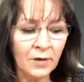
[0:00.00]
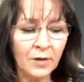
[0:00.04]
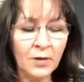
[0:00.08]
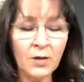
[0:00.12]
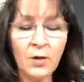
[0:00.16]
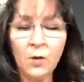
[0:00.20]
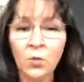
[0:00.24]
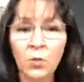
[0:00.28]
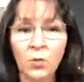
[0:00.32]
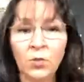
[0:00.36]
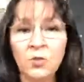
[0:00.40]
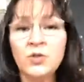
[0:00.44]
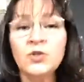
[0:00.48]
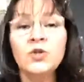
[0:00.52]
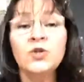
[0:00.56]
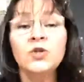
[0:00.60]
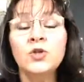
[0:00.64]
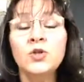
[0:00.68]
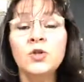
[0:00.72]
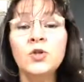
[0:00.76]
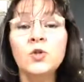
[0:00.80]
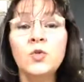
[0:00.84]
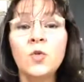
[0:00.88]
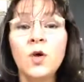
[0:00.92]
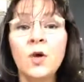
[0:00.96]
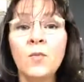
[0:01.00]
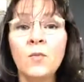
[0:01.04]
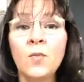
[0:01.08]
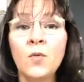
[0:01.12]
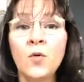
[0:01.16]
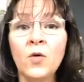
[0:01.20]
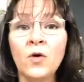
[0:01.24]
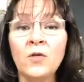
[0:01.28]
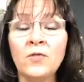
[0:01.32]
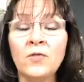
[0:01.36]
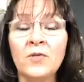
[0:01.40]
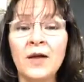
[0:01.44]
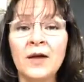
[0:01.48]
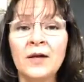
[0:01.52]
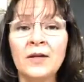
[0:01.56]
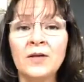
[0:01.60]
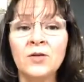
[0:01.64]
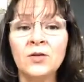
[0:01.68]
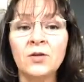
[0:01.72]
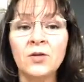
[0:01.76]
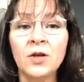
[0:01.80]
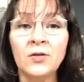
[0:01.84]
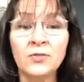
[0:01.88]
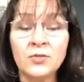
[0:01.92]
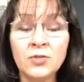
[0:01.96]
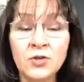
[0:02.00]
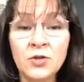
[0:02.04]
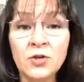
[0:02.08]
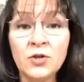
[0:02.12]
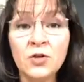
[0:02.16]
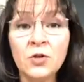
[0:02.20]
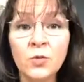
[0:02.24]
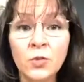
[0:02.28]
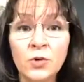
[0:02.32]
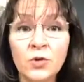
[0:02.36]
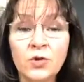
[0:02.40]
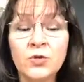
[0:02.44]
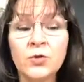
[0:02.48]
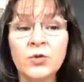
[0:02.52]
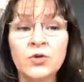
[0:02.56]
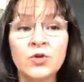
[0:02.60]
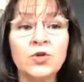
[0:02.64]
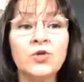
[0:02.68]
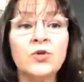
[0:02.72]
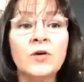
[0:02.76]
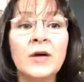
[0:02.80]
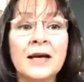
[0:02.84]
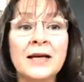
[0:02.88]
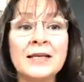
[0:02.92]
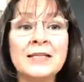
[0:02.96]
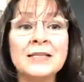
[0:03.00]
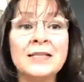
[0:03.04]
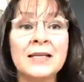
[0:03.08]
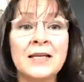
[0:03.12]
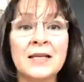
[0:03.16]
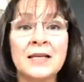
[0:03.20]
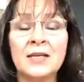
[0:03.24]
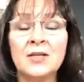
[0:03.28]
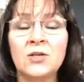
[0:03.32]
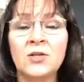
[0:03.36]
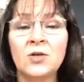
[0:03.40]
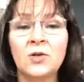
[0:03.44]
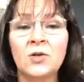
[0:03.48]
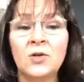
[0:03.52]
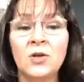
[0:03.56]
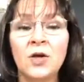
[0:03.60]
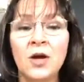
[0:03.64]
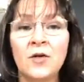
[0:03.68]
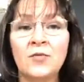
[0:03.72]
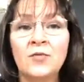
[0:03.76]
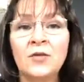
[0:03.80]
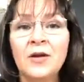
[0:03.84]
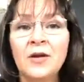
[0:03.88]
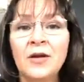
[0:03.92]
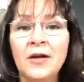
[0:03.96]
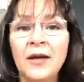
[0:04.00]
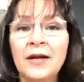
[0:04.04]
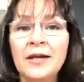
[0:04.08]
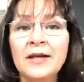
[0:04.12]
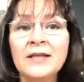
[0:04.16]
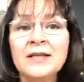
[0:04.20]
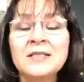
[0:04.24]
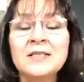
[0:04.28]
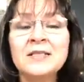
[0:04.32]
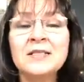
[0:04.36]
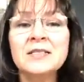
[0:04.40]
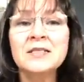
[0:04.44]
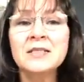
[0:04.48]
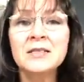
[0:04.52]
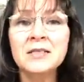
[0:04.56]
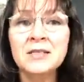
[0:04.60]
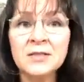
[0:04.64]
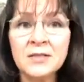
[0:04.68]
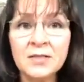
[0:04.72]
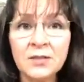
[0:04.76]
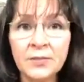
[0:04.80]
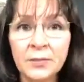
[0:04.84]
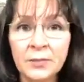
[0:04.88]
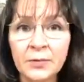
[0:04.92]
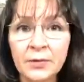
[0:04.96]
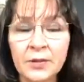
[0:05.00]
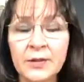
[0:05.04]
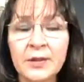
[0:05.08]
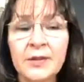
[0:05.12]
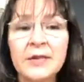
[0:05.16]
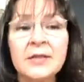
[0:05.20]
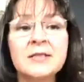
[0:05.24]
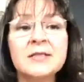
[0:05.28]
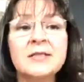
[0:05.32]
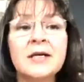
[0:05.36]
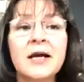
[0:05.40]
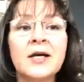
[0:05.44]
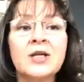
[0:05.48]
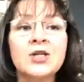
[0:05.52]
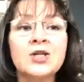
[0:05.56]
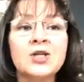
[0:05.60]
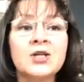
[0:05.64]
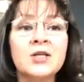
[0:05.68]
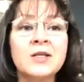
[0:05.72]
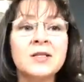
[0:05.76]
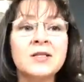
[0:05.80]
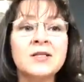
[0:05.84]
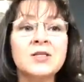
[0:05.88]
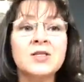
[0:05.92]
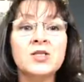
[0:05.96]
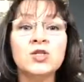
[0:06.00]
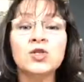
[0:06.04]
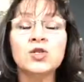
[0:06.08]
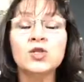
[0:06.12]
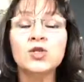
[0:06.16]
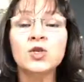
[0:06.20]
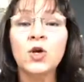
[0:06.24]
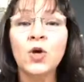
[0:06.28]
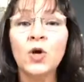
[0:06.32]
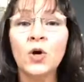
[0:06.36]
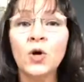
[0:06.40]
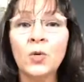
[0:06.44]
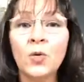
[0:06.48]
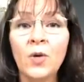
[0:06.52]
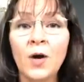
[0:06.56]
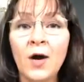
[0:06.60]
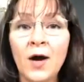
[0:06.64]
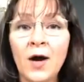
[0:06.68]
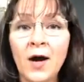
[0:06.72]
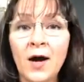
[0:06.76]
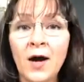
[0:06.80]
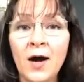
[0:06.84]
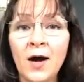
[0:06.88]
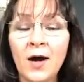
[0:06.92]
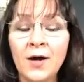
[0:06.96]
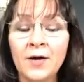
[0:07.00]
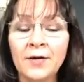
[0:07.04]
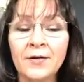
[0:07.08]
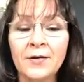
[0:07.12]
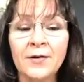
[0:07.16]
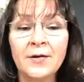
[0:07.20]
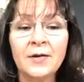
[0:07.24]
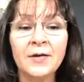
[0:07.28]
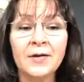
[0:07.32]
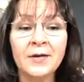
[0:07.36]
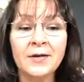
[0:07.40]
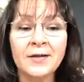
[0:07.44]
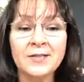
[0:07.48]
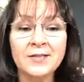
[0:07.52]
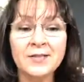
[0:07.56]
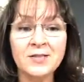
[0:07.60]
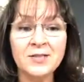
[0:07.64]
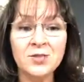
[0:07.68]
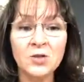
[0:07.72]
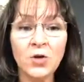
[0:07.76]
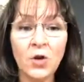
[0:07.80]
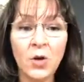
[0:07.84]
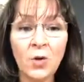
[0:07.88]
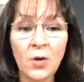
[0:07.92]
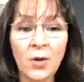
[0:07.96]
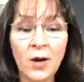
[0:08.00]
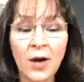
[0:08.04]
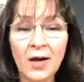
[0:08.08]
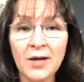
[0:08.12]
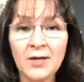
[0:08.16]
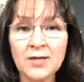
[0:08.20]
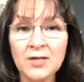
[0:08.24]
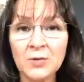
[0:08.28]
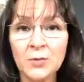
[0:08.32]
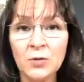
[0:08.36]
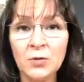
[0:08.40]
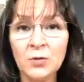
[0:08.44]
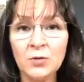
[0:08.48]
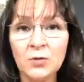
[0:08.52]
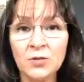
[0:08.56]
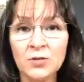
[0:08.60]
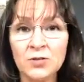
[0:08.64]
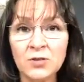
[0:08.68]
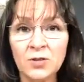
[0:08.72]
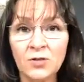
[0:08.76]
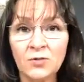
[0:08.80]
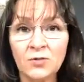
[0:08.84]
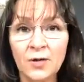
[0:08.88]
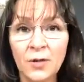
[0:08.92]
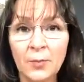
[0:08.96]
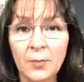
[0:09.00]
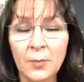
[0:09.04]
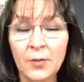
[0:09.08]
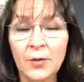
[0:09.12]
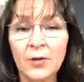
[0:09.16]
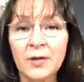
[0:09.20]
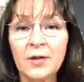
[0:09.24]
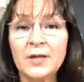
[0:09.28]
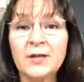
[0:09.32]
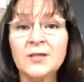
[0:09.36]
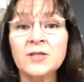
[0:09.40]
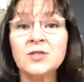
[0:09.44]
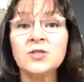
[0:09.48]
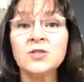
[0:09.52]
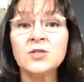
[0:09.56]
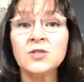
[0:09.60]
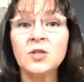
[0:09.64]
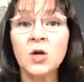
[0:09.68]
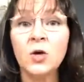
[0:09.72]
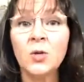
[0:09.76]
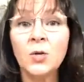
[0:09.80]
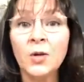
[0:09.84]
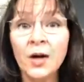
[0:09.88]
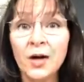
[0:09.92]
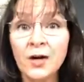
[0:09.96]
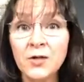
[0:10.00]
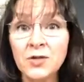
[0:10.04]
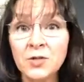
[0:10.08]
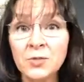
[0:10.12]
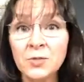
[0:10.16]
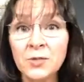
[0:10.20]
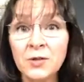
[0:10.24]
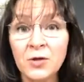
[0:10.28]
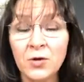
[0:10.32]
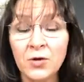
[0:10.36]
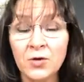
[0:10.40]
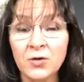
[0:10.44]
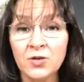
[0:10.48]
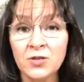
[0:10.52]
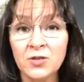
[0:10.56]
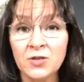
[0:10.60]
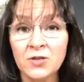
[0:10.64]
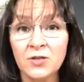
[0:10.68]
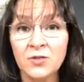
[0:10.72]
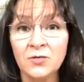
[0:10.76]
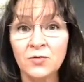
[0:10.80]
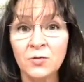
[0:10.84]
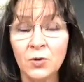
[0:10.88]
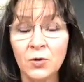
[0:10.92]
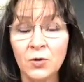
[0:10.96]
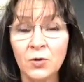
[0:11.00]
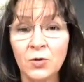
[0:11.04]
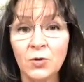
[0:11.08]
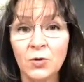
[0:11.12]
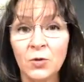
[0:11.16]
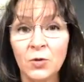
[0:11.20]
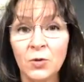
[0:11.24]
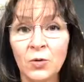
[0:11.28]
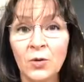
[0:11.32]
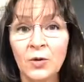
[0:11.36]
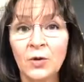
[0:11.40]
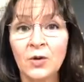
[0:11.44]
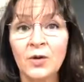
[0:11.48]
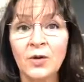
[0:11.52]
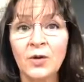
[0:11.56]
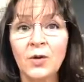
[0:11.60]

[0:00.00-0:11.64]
what do you want more of that in your life? Do you want to attract that in your life? And it's discipline. It's so hard. It's so hard to pull yourself up on it. It's so hard to be conscious of what you're